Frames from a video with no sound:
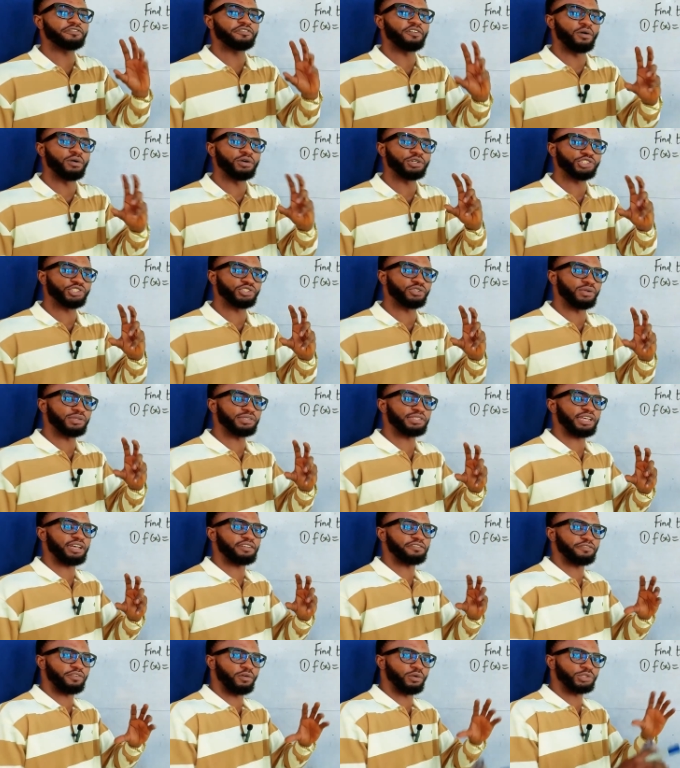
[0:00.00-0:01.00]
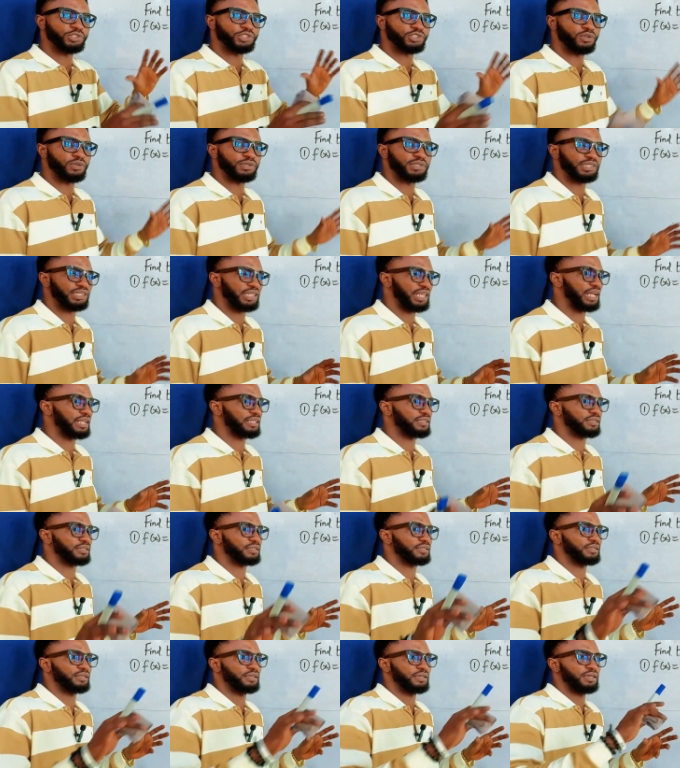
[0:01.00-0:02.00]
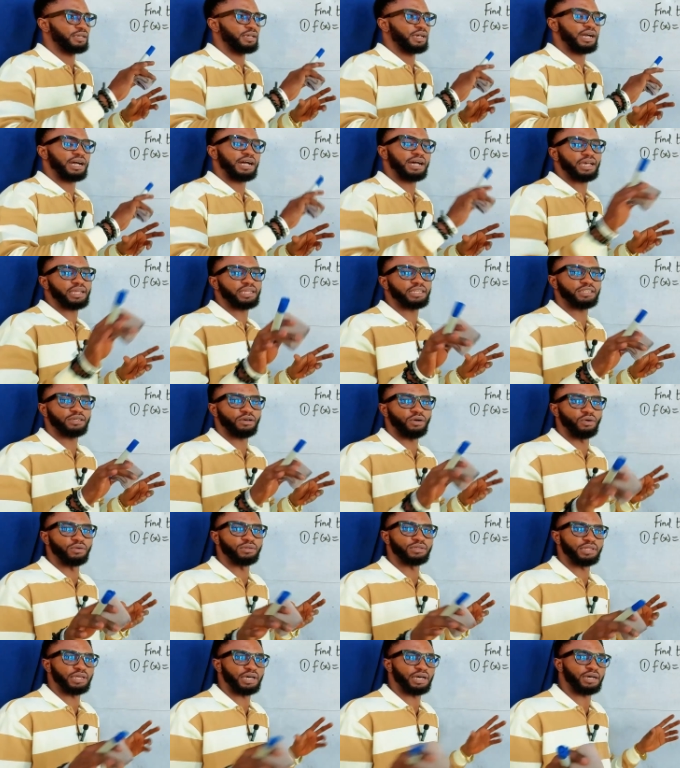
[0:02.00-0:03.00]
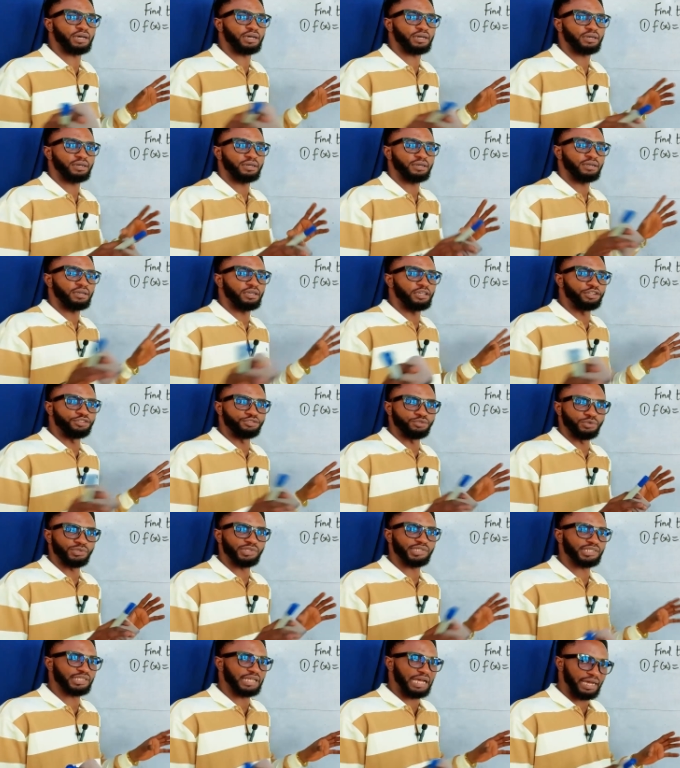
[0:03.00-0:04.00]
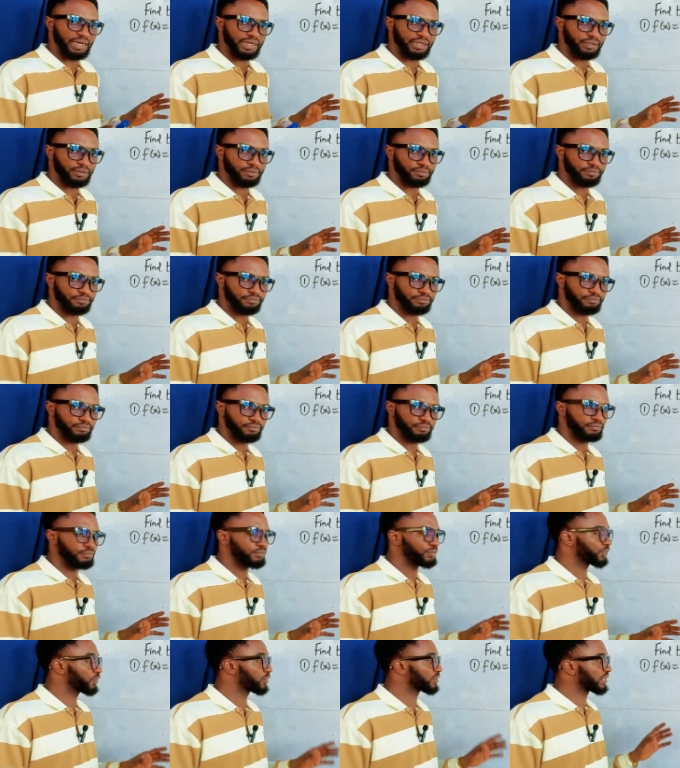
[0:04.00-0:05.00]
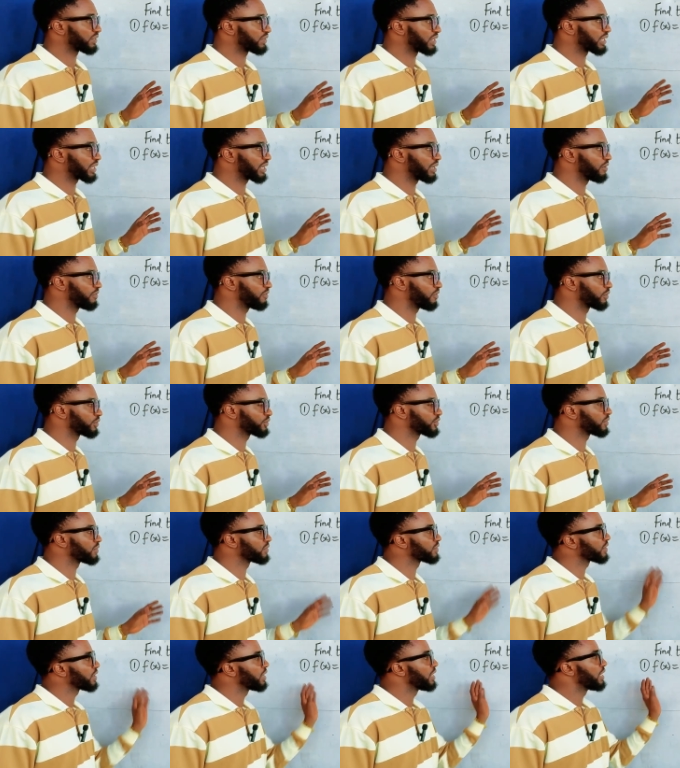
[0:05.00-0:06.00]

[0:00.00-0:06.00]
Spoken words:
functions are functions that hide under a root sign. Those are radical functions.